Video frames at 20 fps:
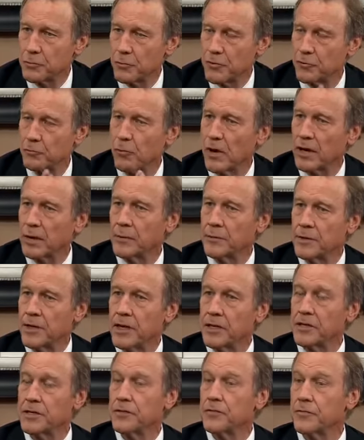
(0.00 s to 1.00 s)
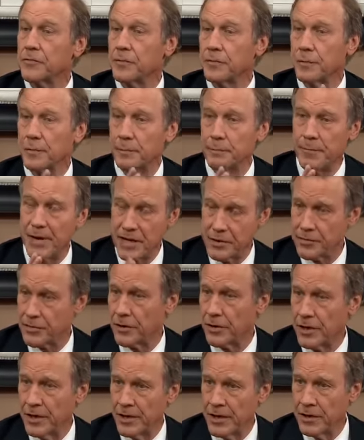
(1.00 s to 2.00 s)
with recommendations based
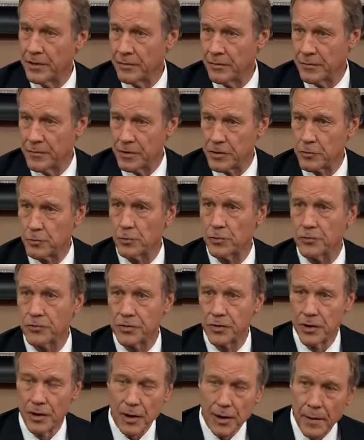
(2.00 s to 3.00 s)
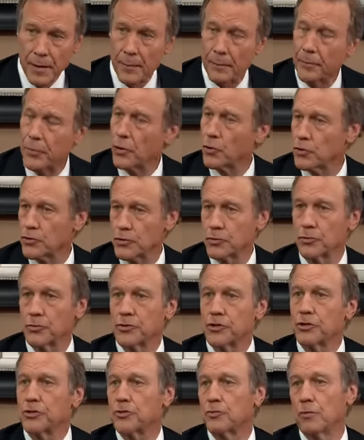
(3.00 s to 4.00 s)
on an individual's personal
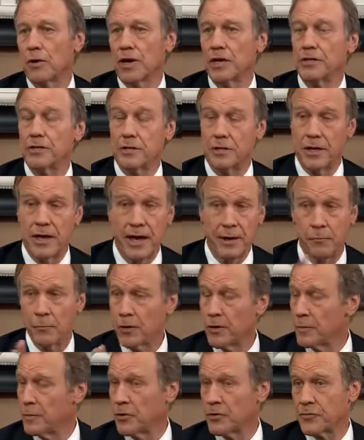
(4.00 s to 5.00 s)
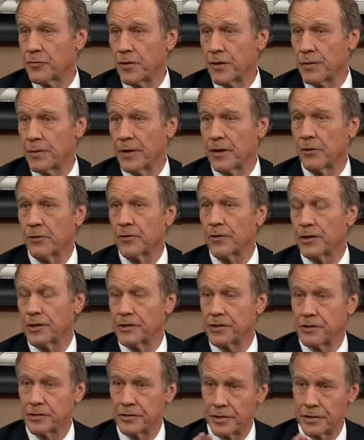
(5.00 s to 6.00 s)
situation. And one of the most fundamental
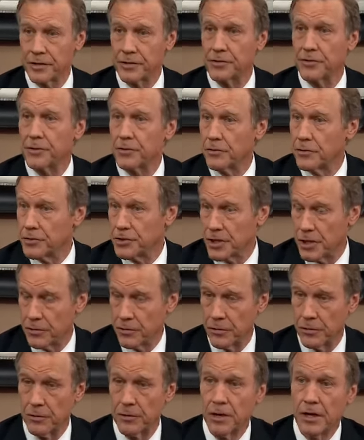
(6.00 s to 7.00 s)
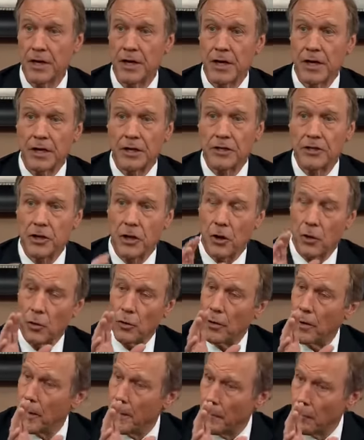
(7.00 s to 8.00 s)
things is to consider gender.
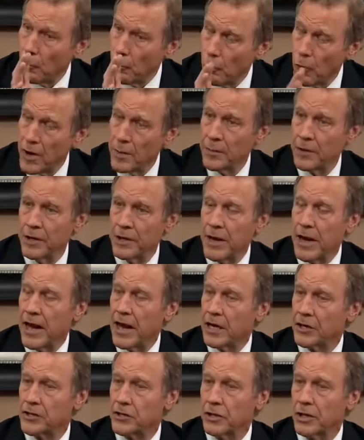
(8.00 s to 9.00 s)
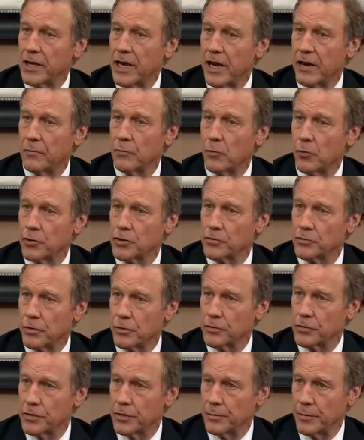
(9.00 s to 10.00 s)
So women actually have more
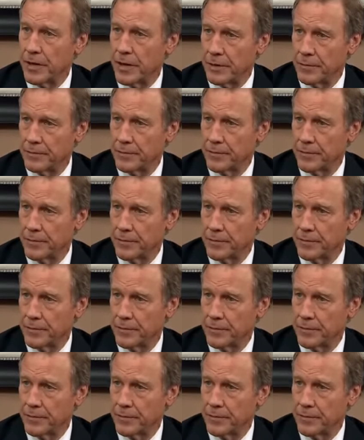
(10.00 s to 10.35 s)
strokes than men.